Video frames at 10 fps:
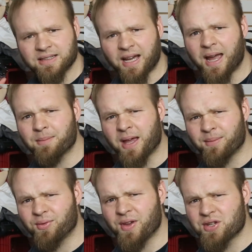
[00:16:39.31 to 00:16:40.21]

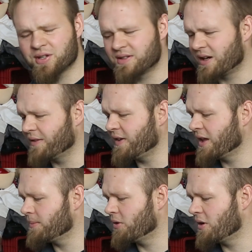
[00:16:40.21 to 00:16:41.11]
time-lapse features that are
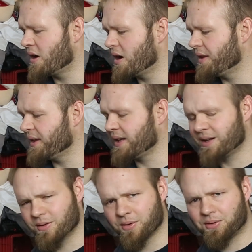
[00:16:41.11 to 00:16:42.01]
available on the
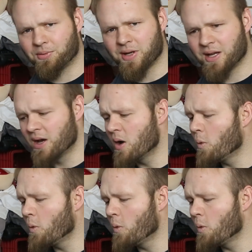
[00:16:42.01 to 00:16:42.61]
Hero 3.